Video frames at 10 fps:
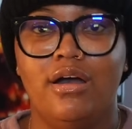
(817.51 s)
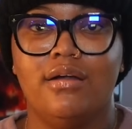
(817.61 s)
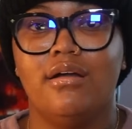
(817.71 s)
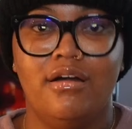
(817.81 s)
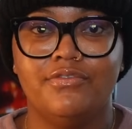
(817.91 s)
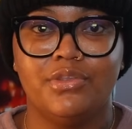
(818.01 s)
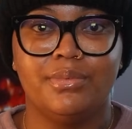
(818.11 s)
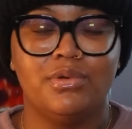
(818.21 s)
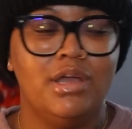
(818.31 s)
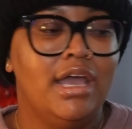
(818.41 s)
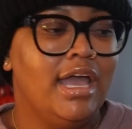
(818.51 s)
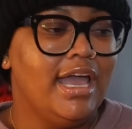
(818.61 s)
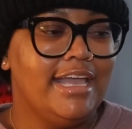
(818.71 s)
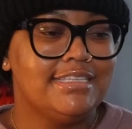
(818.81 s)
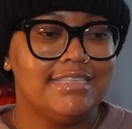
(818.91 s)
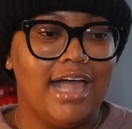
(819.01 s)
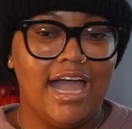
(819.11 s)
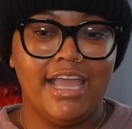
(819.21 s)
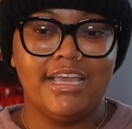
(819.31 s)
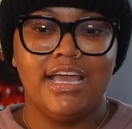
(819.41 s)
uncomfortable. It's
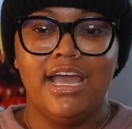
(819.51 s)
like,